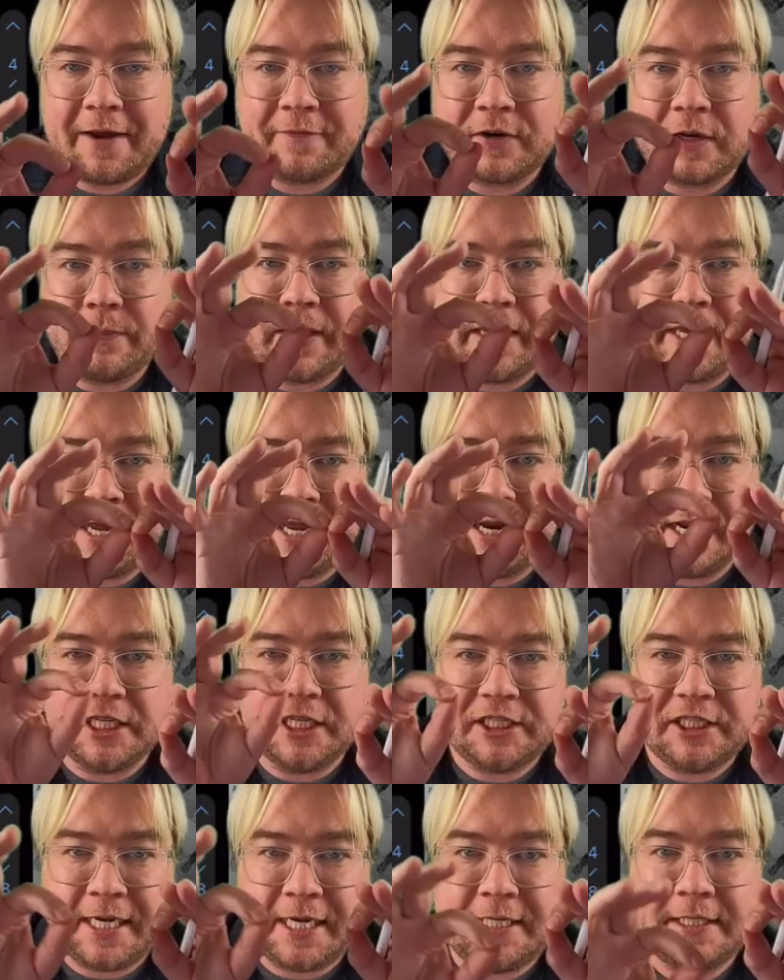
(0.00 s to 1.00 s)
have to be in
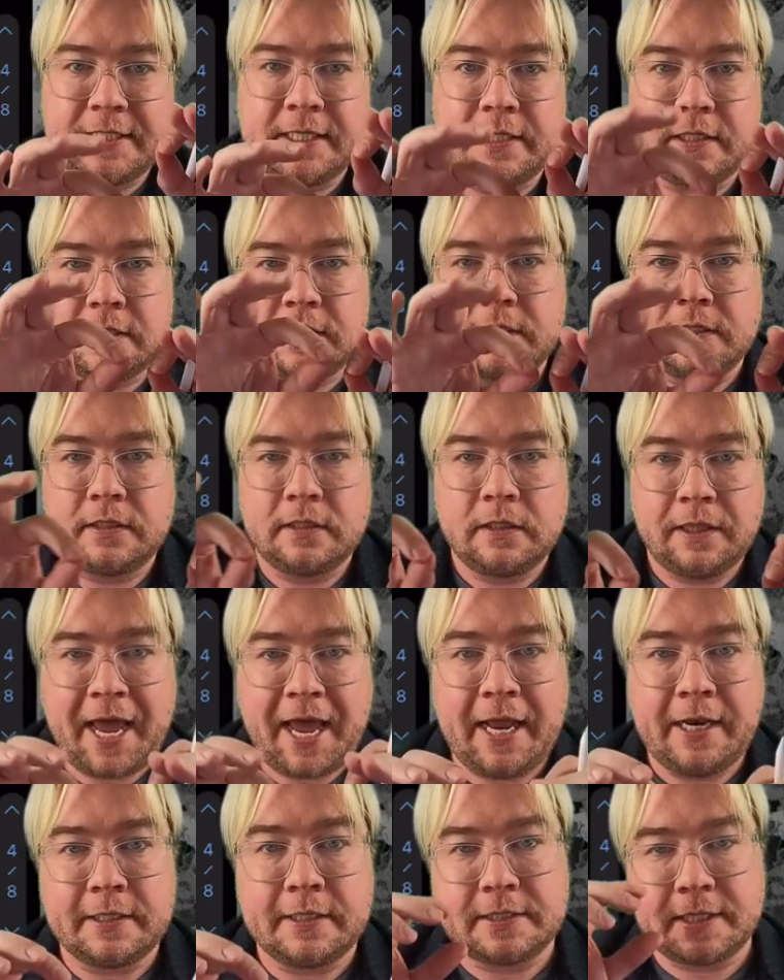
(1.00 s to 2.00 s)
adjacent
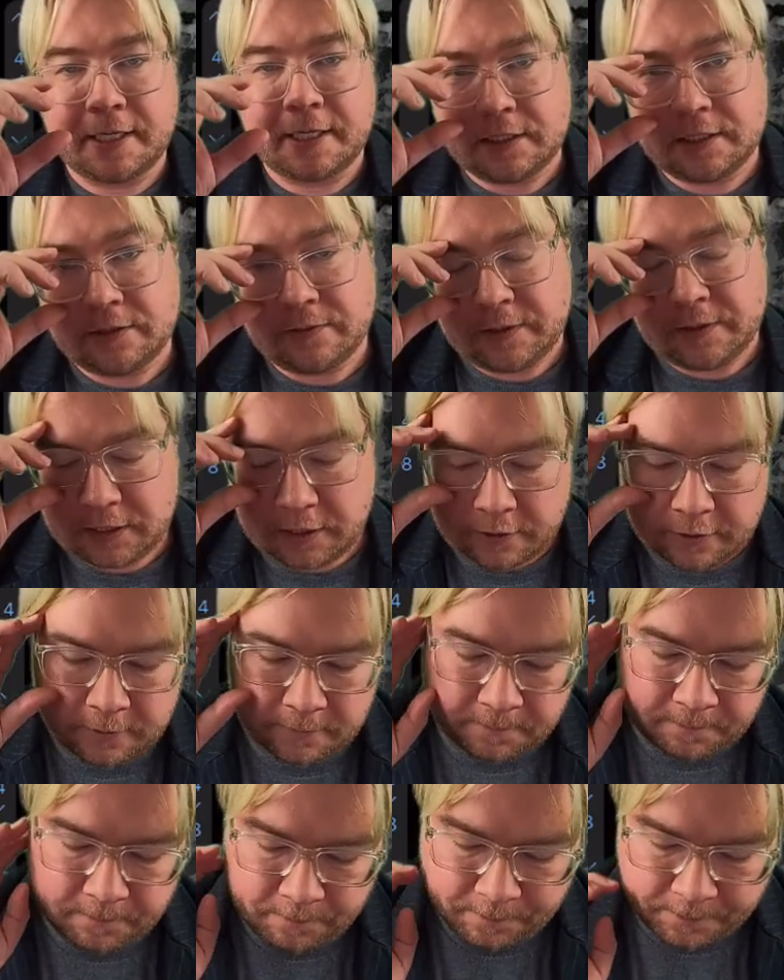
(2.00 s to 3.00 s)
lattice sites to each
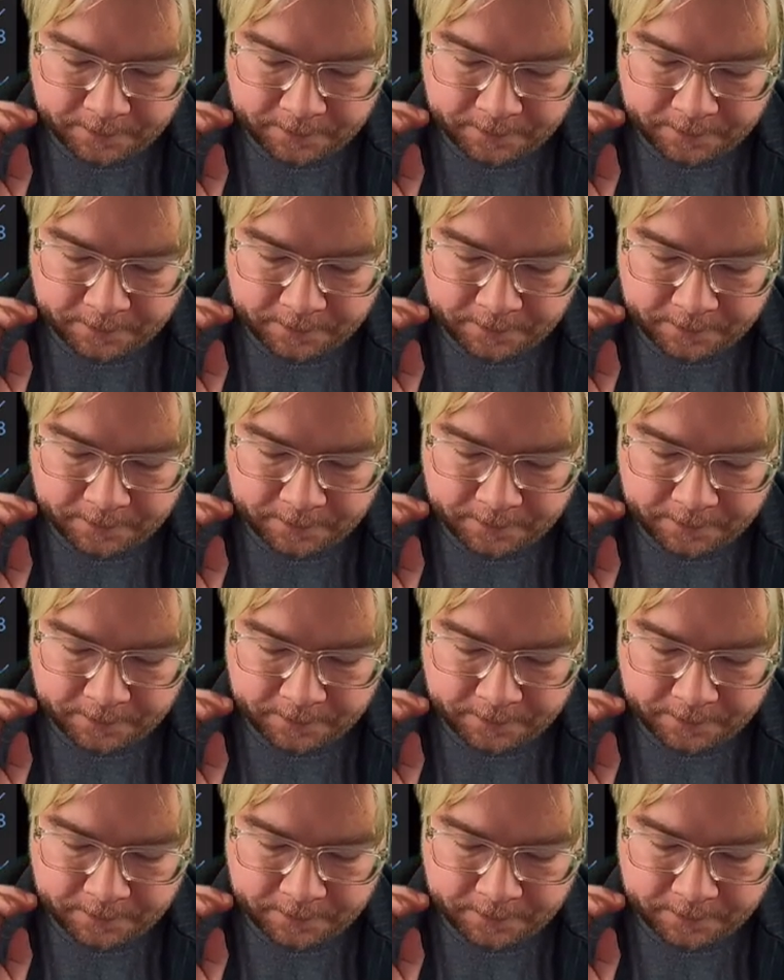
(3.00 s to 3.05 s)
other.